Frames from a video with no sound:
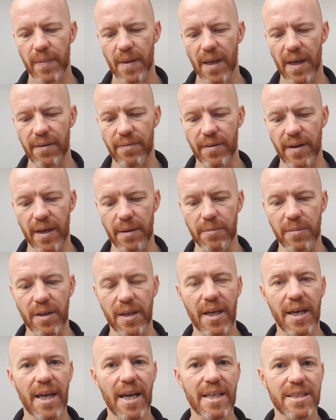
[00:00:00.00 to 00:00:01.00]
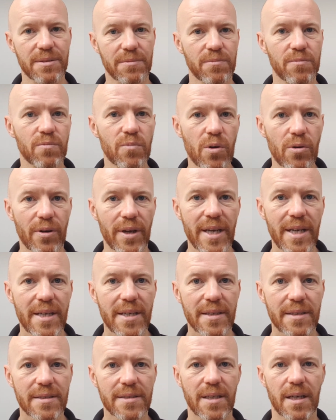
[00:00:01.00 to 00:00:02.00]
If an animal isn't worried
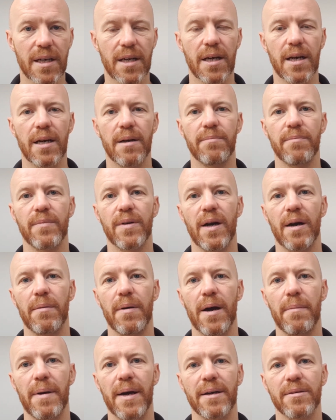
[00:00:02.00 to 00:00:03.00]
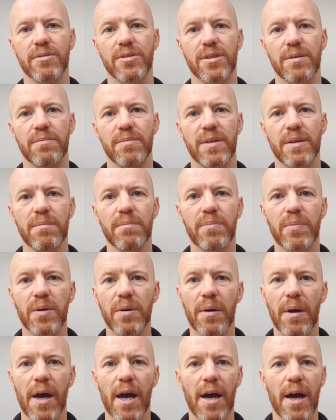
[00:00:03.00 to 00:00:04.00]
about something,
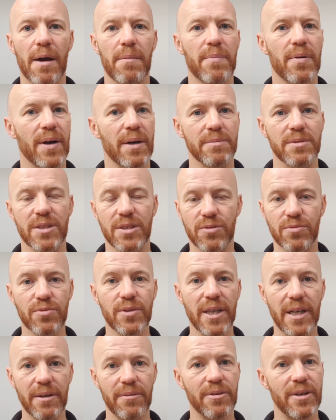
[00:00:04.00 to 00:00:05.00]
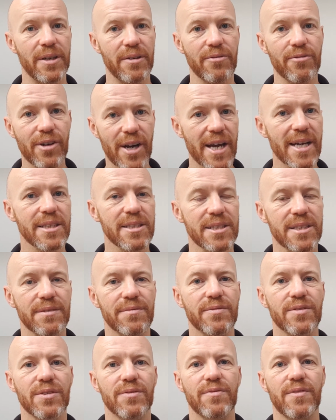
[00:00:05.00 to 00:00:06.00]
but perhaps is really, really
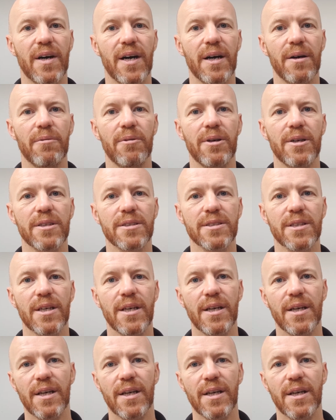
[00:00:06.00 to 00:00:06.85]
reactive to fireworks,